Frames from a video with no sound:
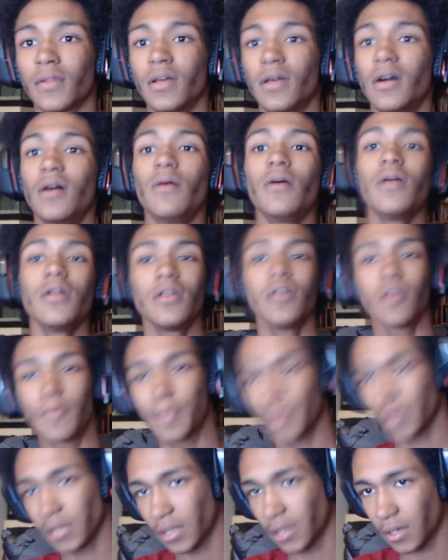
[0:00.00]
What are your
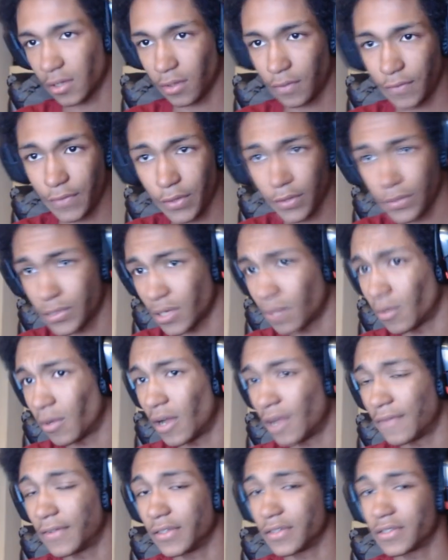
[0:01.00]
political views on
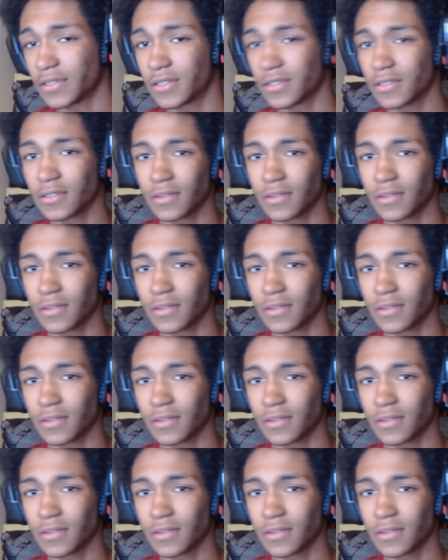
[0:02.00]
waffles?